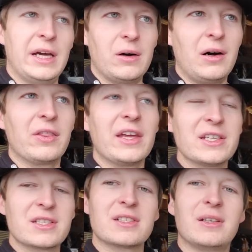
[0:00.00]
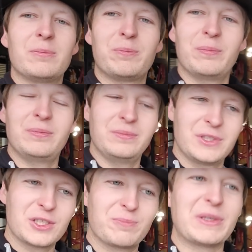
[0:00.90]
Now, on this
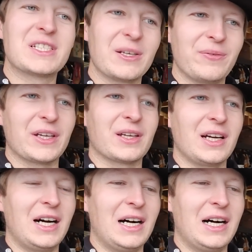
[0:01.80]
specific